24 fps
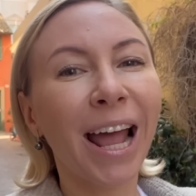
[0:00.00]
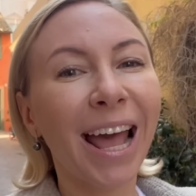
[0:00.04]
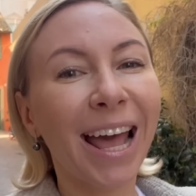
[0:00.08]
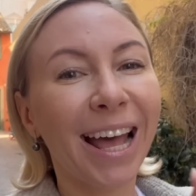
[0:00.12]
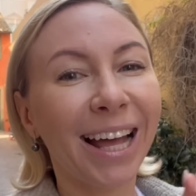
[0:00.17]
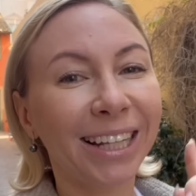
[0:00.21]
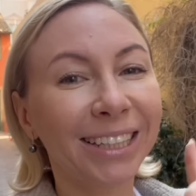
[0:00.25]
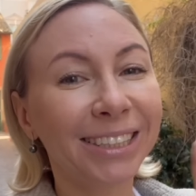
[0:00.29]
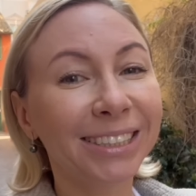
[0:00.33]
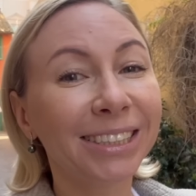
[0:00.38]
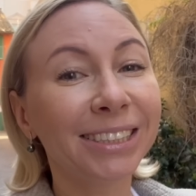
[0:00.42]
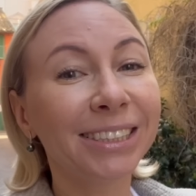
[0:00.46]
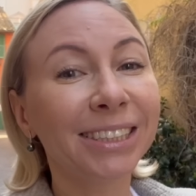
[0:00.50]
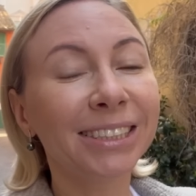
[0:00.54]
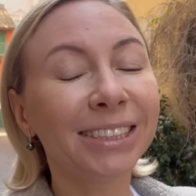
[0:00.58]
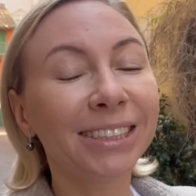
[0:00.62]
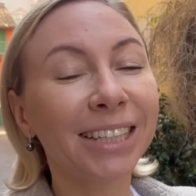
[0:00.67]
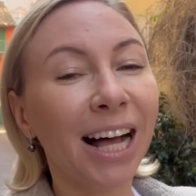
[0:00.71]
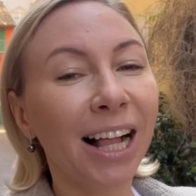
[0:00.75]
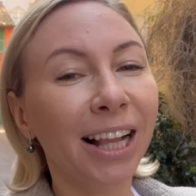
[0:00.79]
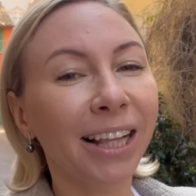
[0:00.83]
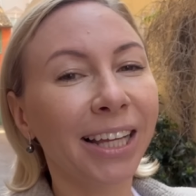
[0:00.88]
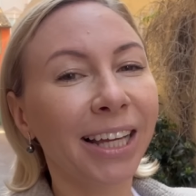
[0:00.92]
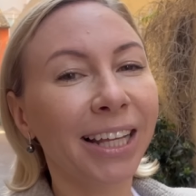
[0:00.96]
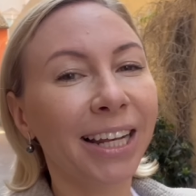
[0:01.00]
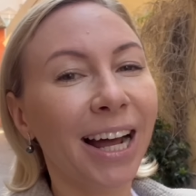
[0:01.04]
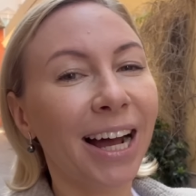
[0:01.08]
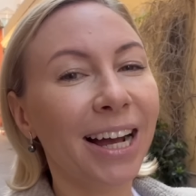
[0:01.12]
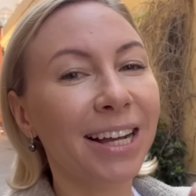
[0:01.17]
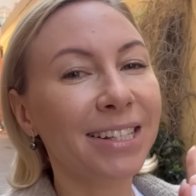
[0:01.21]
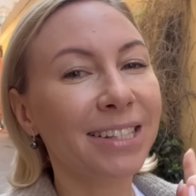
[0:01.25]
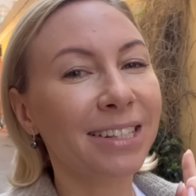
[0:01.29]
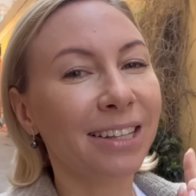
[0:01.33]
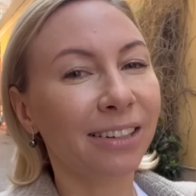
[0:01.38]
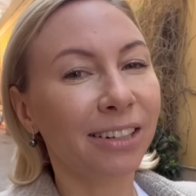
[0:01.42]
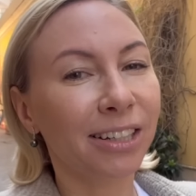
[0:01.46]
and in Italian,
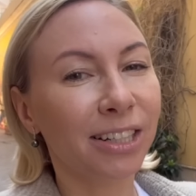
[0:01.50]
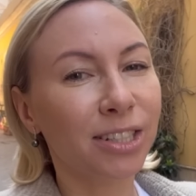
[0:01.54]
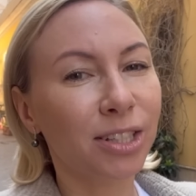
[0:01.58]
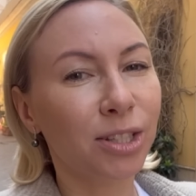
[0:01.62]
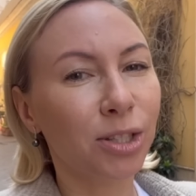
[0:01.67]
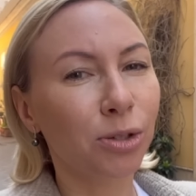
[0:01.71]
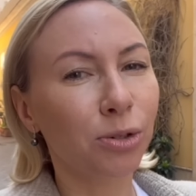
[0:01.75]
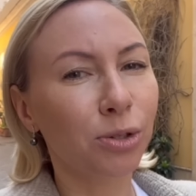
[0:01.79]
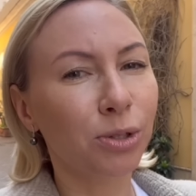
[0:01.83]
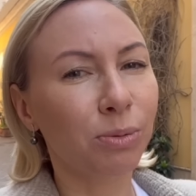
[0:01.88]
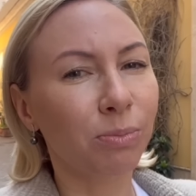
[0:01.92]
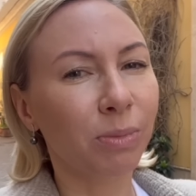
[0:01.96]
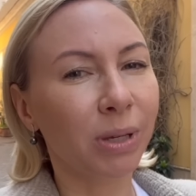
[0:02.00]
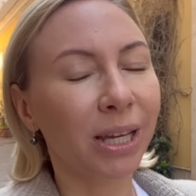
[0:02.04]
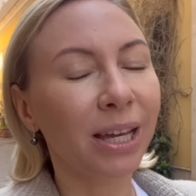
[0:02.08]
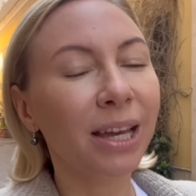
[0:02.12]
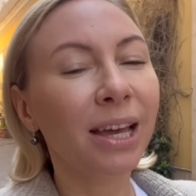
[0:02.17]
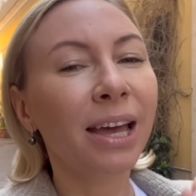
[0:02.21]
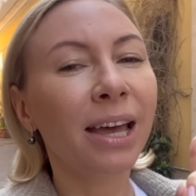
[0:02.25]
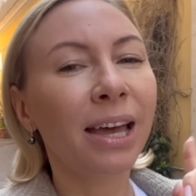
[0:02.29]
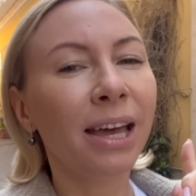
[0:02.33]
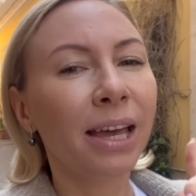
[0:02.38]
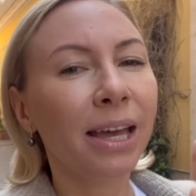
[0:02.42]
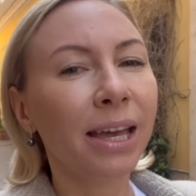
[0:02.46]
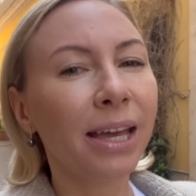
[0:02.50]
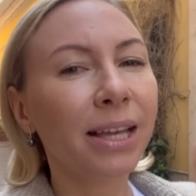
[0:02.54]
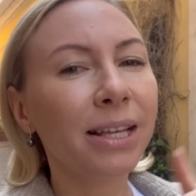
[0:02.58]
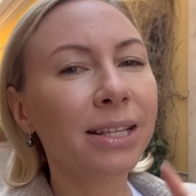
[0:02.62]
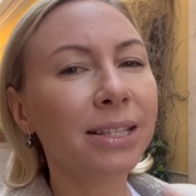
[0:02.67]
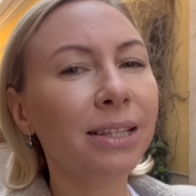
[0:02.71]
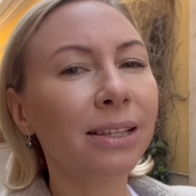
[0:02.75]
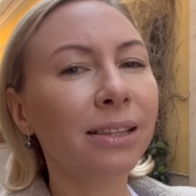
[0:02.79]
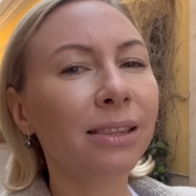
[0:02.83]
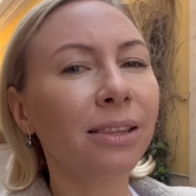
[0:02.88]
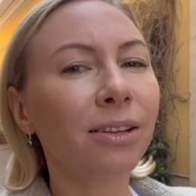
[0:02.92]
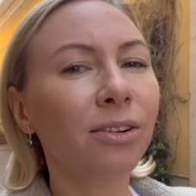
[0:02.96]
I said, "Excuse me,
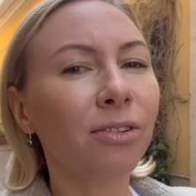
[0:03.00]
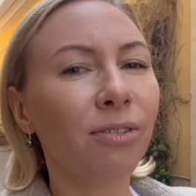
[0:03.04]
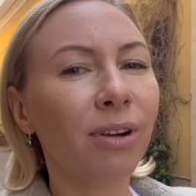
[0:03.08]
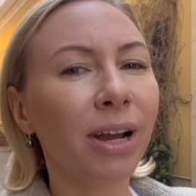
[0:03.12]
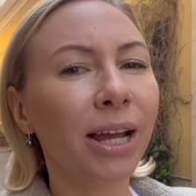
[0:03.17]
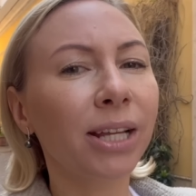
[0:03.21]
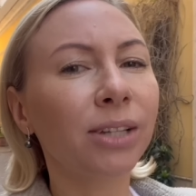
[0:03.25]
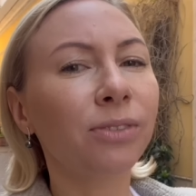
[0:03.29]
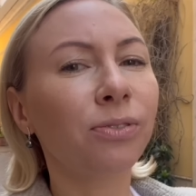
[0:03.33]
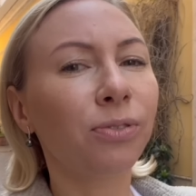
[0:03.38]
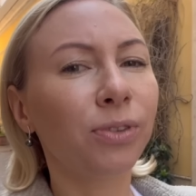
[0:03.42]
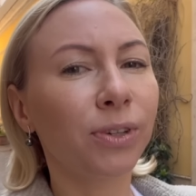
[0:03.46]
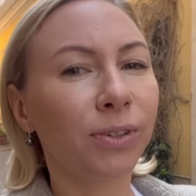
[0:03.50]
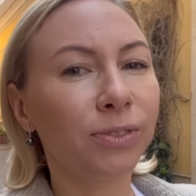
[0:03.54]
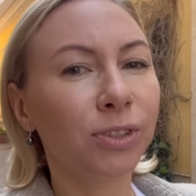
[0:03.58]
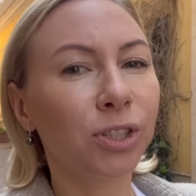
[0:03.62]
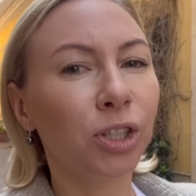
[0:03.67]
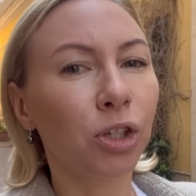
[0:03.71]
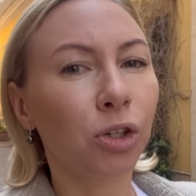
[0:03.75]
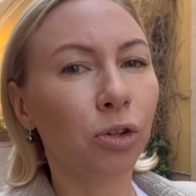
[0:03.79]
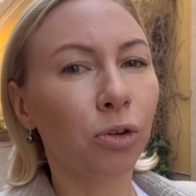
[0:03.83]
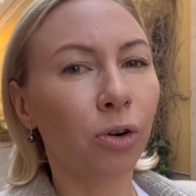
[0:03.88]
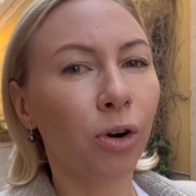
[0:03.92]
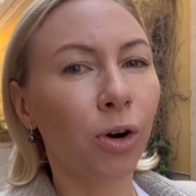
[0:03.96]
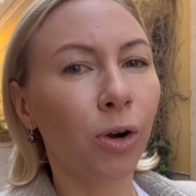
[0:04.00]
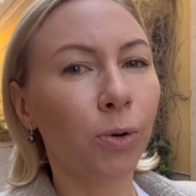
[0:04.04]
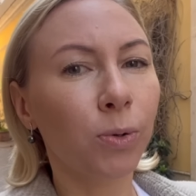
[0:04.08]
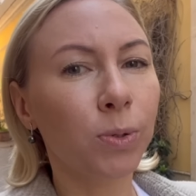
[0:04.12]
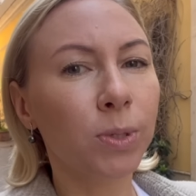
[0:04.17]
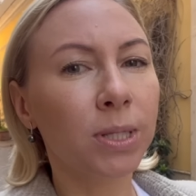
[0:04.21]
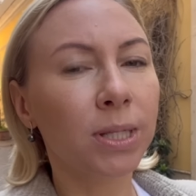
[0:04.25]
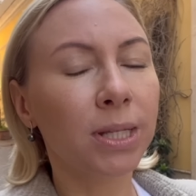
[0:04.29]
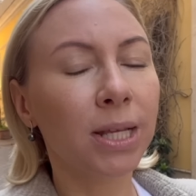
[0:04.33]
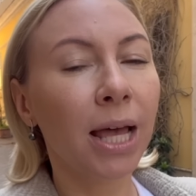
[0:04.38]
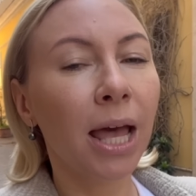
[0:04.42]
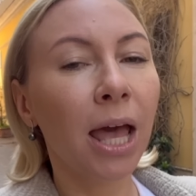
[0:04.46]
isn't the rate 50
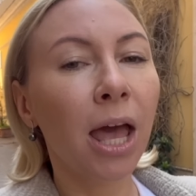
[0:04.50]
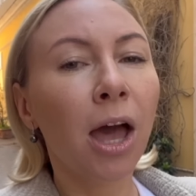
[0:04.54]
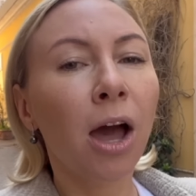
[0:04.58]
euros?